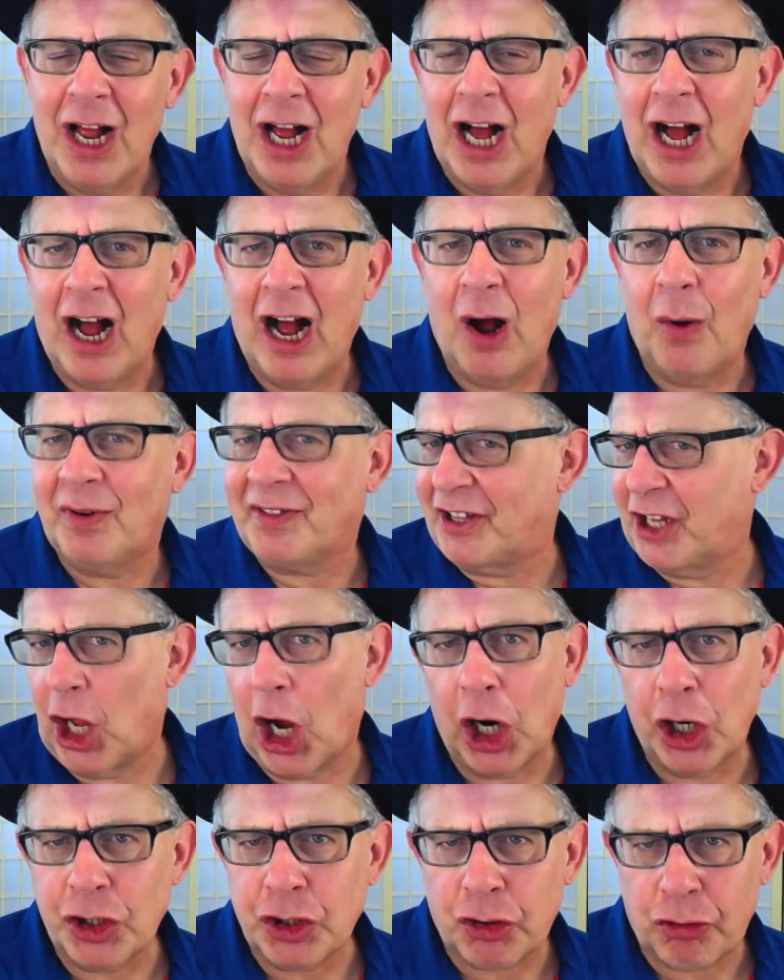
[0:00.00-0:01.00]
with the
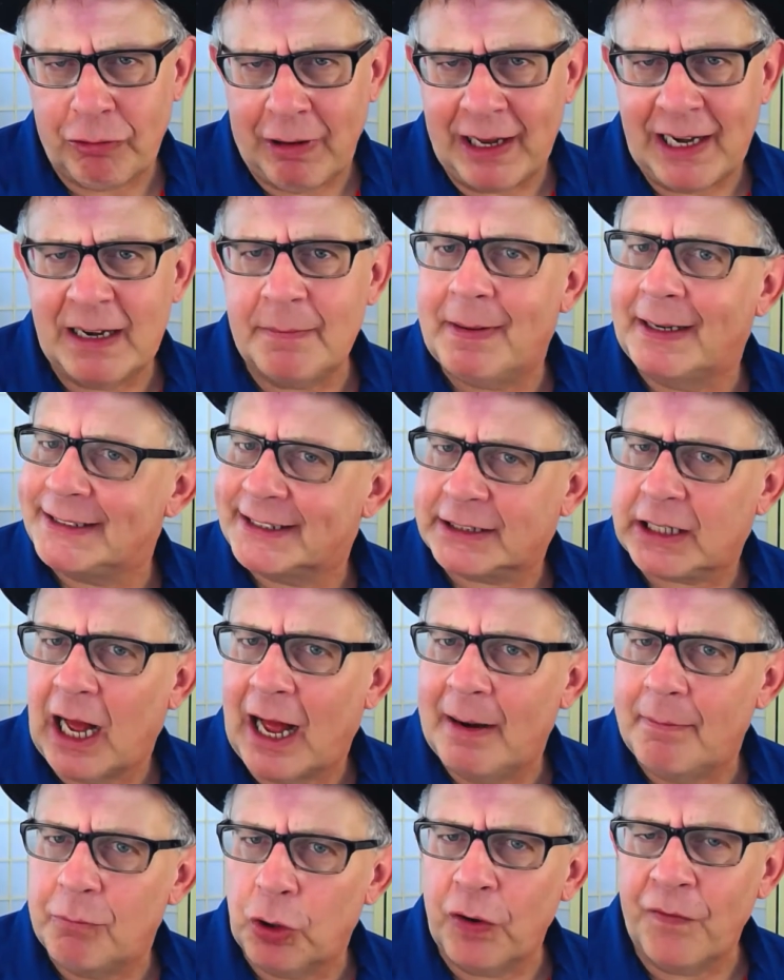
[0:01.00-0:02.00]
art created by
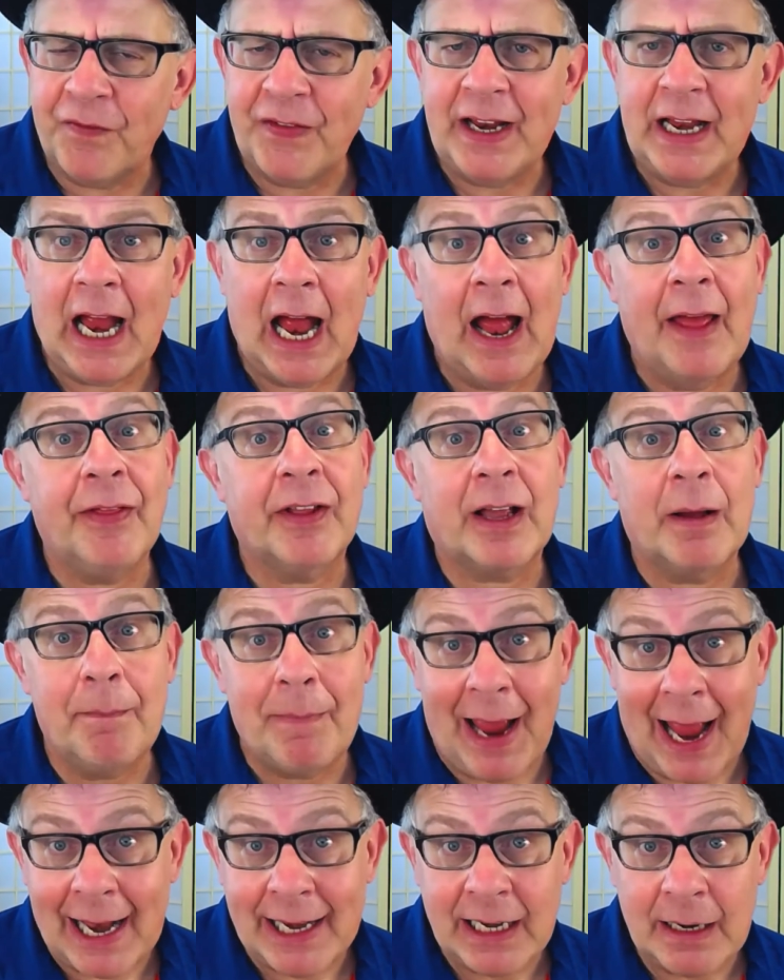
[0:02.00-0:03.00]
Scott Murphy and the
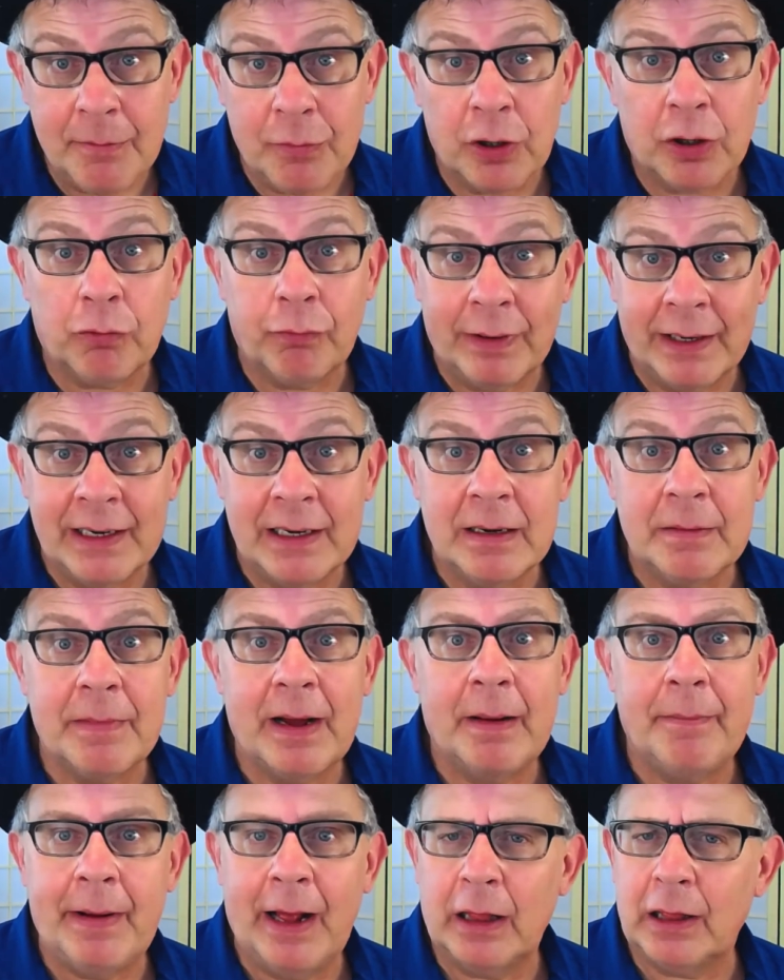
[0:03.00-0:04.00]
companion book written
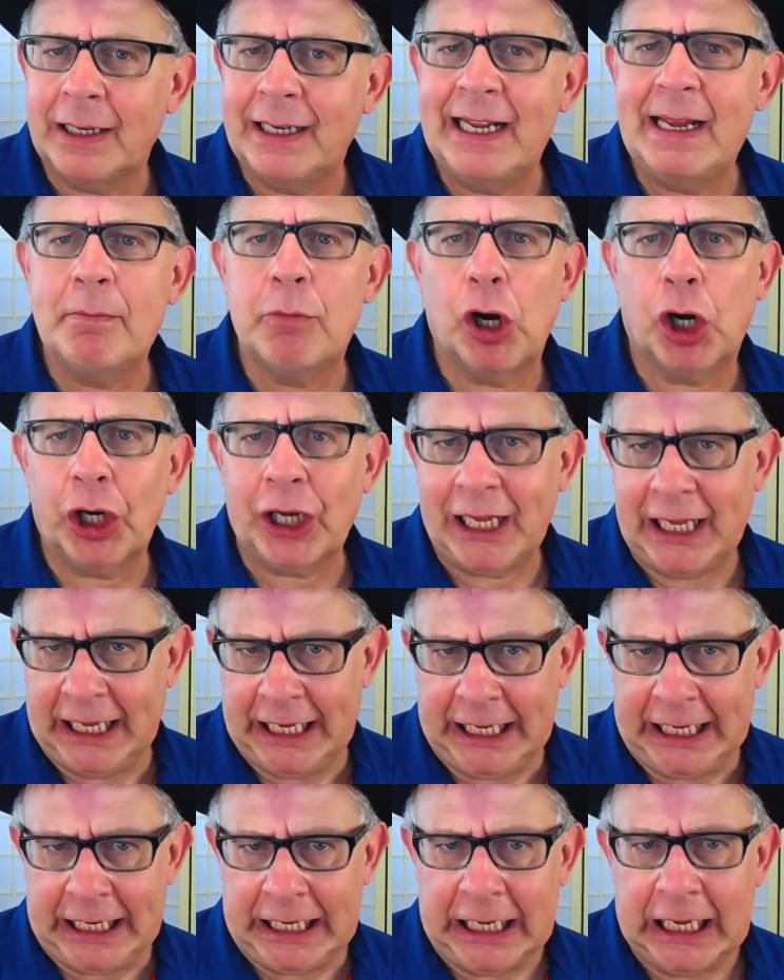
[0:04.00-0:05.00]
by Melanie
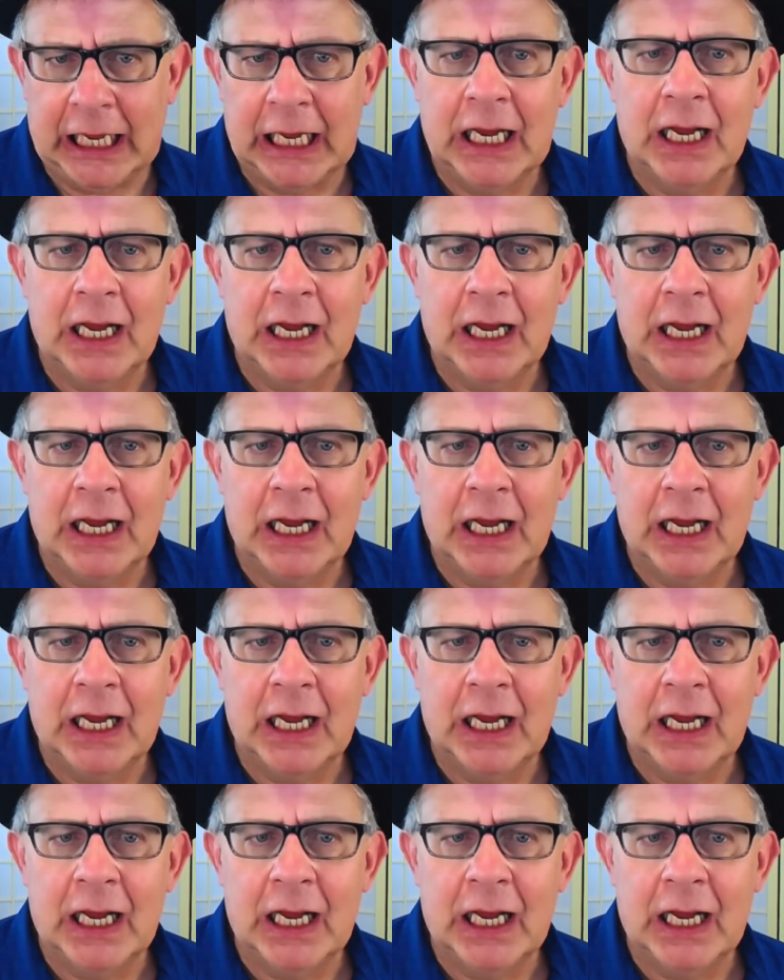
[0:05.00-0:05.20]
Marquis.